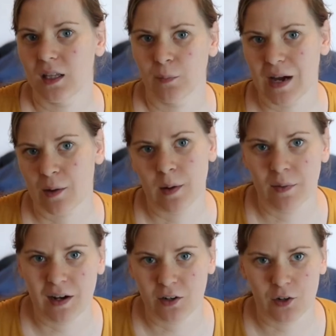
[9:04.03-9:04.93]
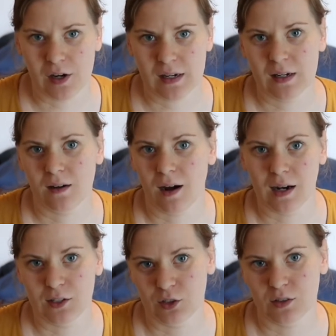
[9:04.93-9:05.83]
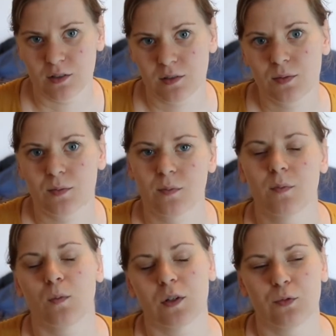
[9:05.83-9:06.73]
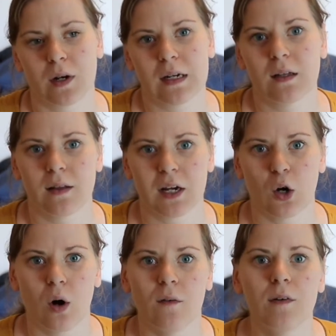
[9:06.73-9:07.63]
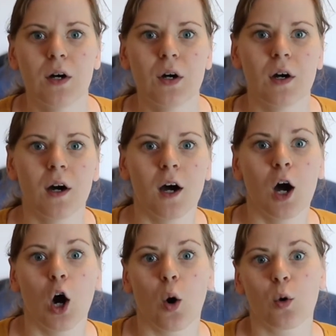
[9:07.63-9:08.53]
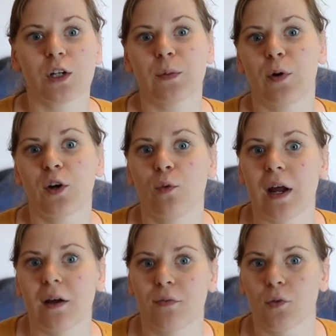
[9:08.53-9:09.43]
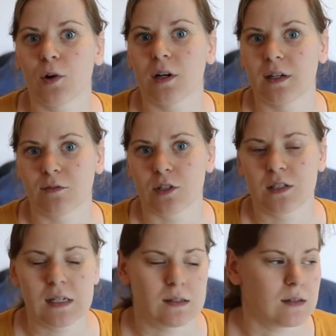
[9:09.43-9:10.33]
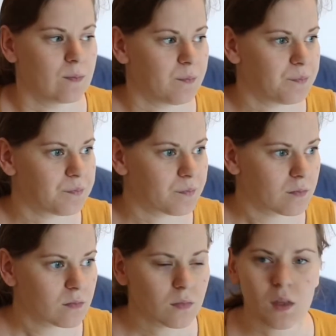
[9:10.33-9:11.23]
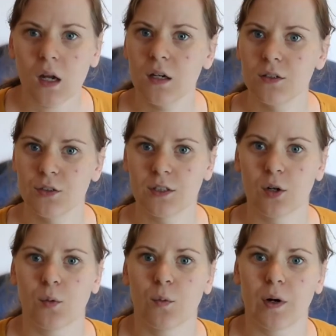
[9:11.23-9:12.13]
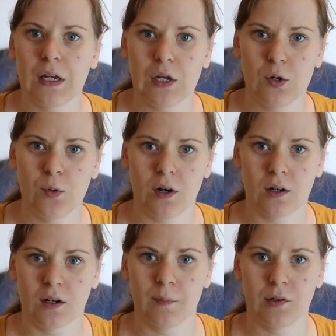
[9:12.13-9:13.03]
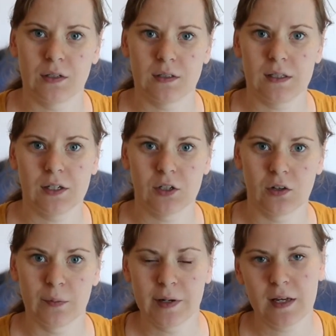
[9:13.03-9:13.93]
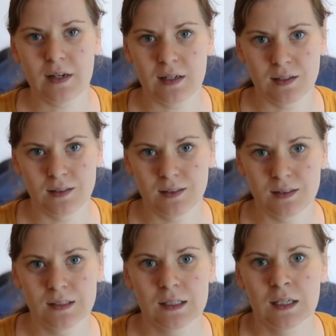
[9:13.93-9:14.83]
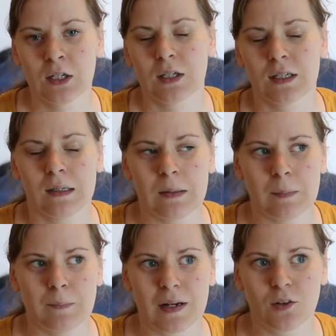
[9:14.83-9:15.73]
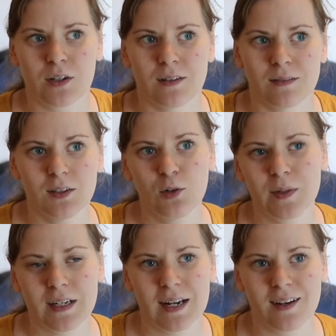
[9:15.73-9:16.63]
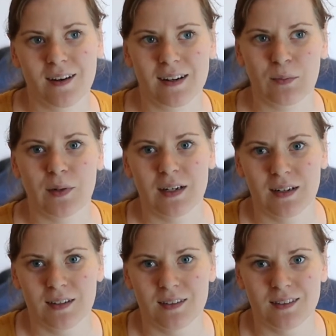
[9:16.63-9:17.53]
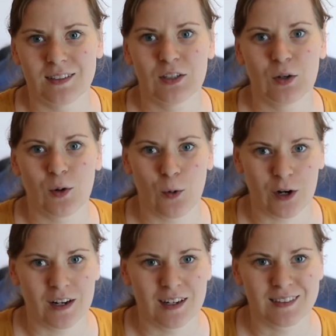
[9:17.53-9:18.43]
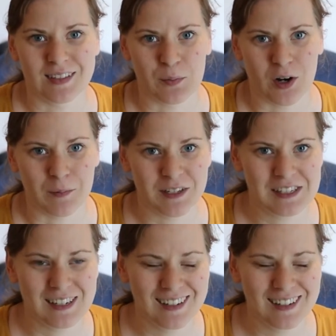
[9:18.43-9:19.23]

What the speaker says: the back of my mind already I just was ready to let go of, or to put away for a different season. So what you are about to see here on the bed might look a little bit chaotic, but it is organized, I promise.